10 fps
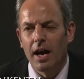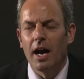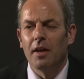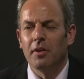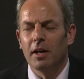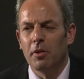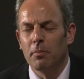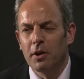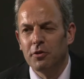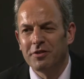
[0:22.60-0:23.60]
and they're the
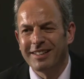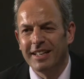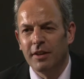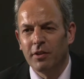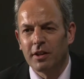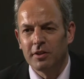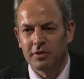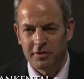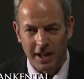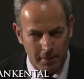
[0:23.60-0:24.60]
most significant
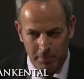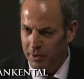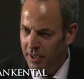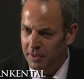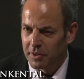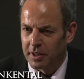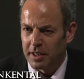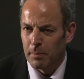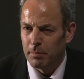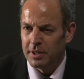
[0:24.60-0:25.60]
step that a
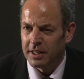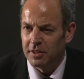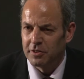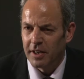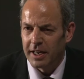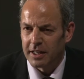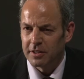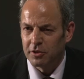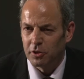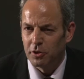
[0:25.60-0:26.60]
company can
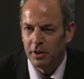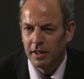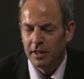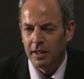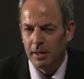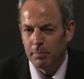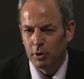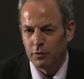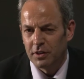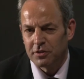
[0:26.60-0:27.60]
take to
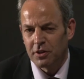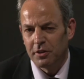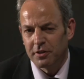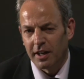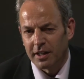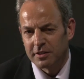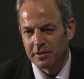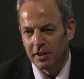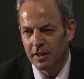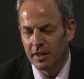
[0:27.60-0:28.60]
improve its
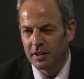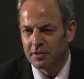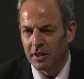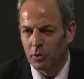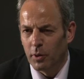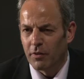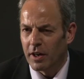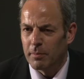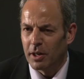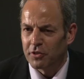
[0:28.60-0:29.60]
conduct. So we
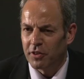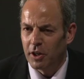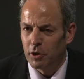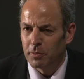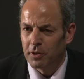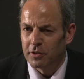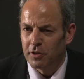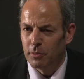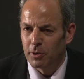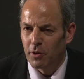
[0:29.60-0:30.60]
very much hope that
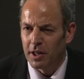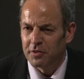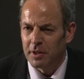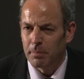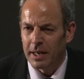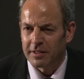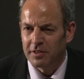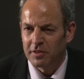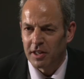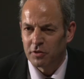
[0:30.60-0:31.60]
human rights impact
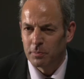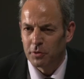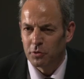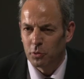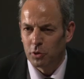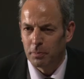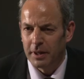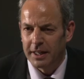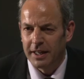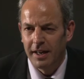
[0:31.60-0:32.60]
assessments will
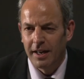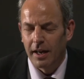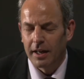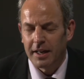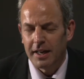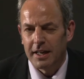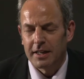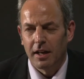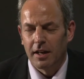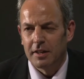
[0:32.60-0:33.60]
be a key
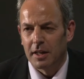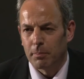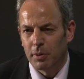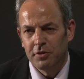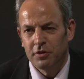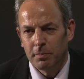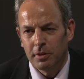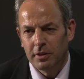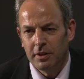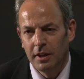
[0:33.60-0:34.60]
guiding
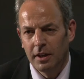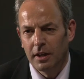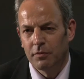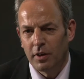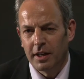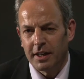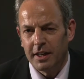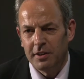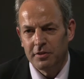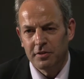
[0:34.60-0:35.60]
principle of
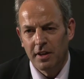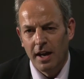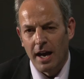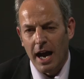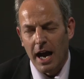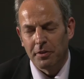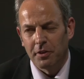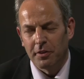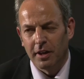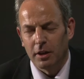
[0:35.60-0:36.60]
Ruggie's, and
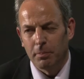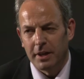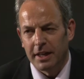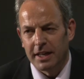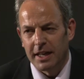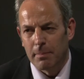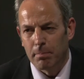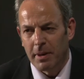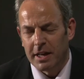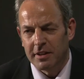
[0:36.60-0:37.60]
that they'll be
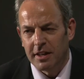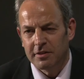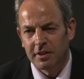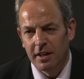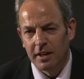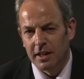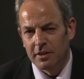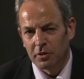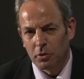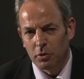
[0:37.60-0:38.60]
embedded
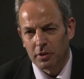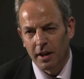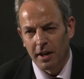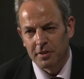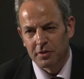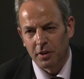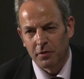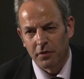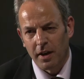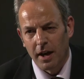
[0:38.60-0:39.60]
into all kinds
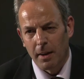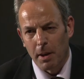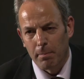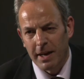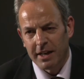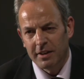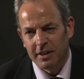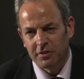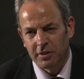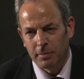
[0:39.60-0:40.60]
of
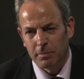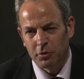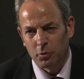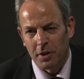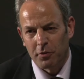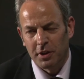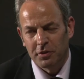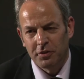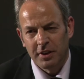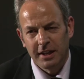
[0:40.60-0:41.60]
mechanisms, whether
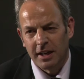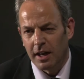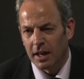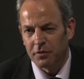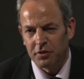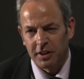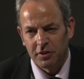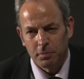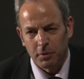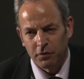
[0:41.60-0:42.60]
it's the
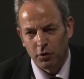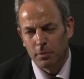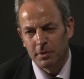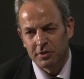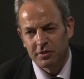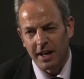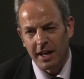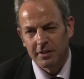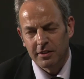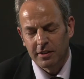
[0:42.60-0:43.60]
IFC's performance
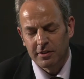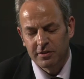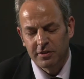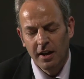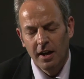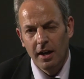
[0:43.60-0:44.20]
standards,